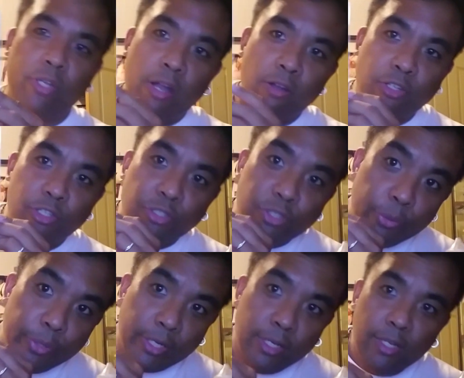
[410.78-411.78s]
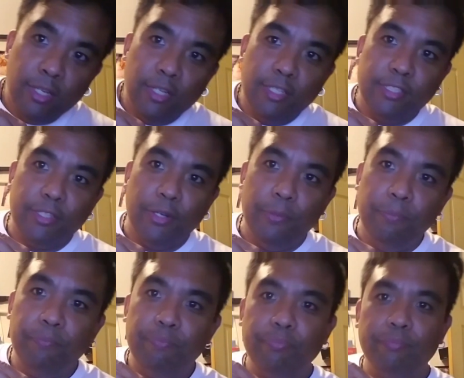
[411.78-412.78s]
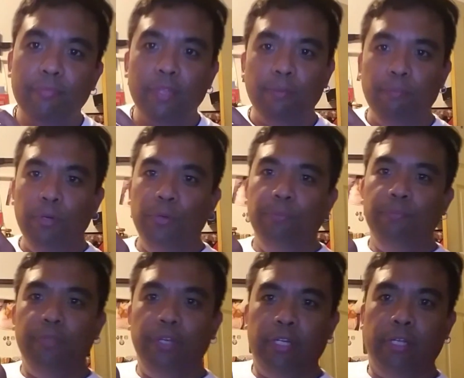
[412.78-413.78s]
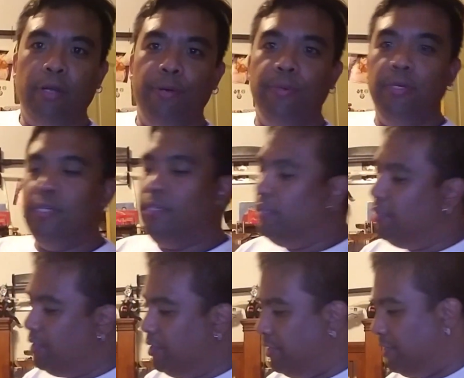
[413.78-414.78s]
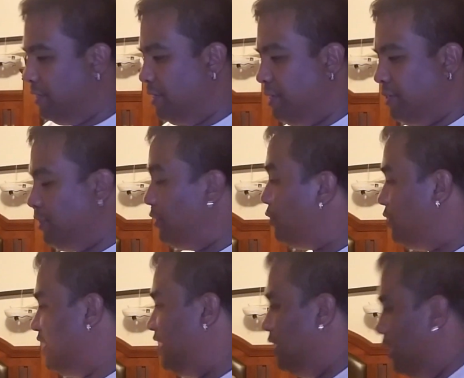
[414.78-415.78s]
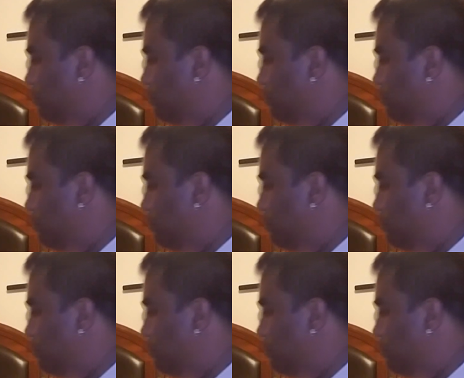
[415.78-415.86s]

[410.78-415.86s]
your characters doing. So, boom, there you go. Gen 13